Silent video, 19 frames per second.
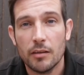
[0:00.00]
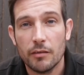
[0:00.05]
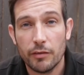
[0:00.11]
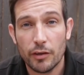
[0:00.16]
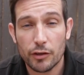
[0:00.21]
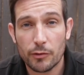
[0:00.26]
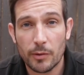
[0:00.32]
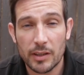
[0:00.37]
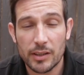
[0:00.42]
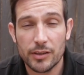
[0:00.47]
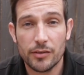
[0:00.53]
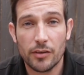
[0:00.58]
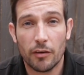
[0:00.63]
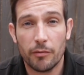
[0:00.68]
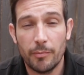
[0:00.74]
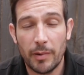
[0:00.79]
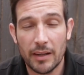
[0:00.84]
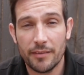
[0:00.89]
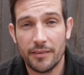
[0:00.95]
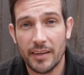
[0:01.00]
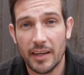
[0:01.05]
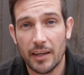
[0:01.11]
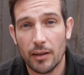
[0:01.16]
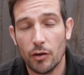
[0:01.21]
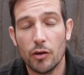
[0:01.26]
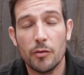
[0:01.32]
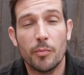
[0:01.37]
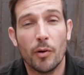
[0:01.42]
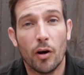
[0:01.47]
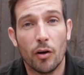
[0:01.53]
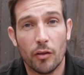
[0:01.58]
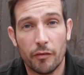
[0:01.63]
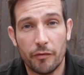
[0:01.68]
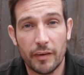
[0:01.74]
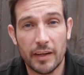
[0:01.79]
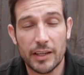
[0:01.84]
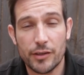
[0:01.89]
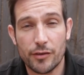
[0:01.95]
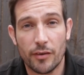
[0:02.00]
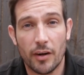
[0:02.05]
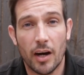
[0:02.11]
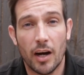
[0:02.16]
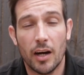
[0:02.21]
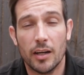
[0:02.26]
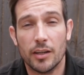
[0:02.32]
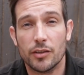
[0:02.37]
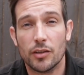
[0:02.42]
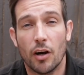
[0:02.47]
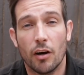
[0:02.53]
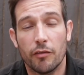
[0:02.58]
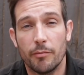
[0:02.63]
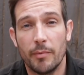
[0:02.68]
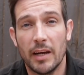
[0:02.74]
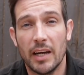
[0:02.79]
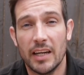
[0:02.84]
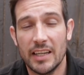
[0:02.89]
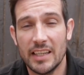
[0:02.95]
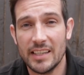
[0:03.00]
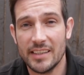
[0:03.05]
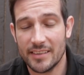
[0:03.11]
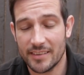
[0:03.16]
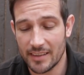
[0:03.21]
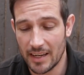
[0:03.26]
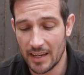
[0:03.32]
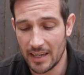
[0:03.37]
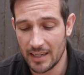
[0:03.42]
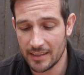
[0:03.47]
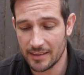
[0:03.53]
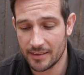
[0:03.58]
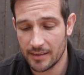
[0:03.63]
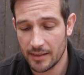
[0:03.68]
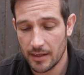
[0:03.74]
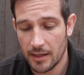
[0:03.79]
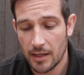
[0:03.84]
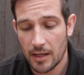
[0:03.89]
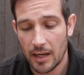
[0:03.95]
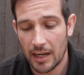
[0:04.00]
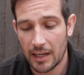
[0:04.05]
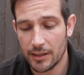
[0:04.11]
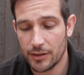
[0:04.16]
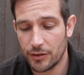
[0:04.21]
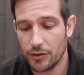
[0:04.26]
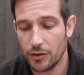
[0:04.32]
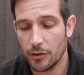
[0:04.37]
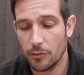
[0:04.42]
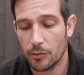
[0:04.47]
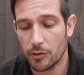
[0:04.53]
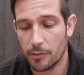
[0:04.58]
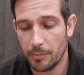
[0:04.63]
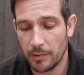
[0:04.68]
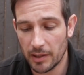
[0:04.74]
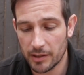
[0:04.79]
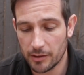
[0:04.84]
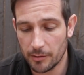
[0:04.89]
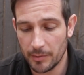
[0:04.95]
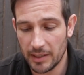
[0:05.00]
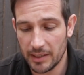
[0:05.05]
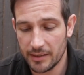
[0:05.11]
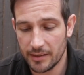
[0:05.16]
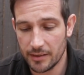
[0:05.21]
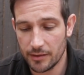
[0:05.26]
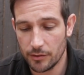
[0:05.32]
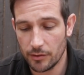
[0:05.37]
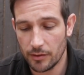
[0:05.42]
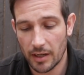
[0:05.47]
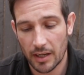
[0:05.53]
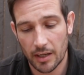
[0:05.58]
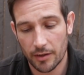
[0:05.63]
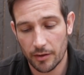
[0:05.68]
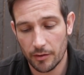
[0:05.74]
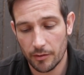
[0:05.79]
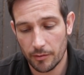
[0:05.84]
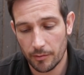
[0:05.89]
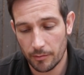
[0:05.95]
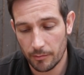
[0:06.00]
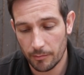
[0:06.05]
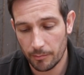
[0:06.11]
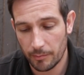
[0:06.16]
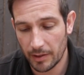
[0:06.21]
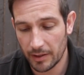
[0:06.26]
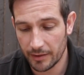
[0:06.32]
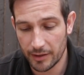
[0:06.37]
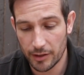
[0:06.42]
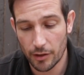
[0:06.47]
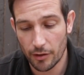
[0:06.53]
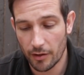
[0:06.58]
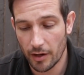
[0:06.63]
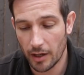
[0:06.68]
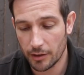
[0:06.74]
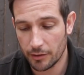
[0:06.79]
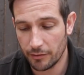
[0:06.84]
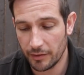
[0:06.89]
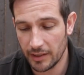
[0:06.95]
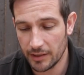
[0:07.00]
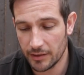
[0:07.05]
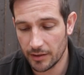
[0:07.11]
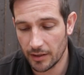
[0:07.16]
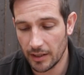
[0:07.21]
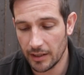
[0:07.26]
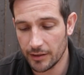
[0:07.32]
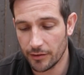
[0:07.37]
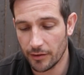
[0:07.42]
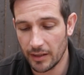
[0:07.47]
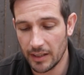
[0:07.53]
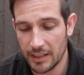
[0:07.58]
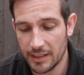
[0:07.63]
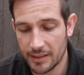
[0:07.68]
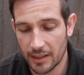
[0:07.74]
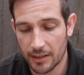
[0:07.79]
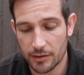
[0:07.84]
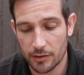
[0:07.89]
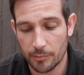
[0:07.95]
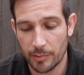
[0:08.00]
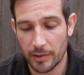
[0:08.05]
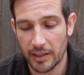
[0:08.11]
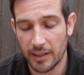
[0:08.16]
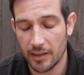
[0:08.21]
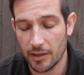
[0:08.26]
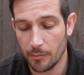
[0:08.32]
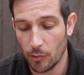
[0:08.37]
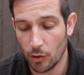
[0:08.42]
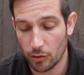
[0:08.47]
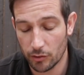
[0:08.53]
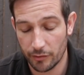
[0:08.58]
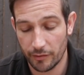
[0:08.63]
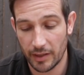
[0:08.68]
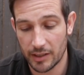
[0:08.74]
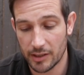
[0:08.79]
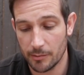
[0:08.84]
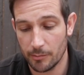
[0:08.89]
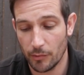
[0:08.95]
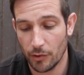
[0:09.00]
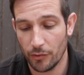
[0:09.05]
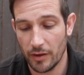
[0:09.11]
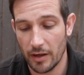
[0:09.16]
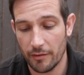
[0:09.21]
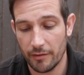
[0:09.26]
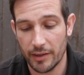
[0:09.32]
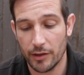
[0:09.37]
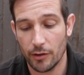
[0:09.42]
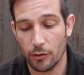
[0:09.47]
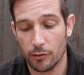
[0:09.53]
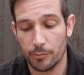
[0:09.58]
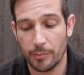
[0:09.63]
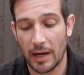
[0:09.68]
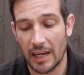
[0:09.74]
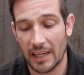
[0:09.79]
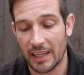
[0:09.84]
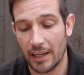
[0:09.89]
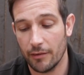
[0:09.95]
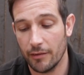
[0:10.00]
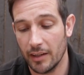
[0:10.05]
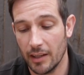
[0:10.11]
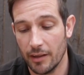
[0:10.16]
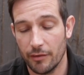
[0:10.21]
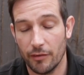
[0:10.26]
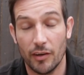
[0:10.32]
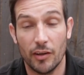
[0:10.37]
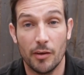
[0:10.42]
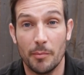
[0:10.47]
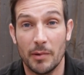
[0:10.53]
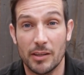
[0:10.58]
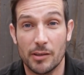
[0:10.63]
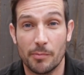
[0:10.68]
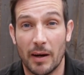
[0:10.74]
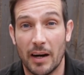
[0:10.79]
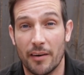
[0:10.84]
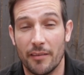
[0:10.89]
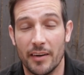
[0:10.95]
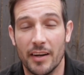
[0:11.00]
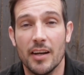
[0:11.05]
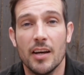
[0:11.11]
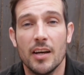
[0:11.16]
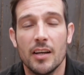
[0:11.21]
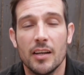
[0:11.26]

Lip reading: First question's off Ben Taylor, who bought the feature arch off me, and he says, "Hi Stu, it was a pleasure meeting you and building your arch feature. Is there any chance of bringing the Motivation Monday videos back? I really found them inspiring."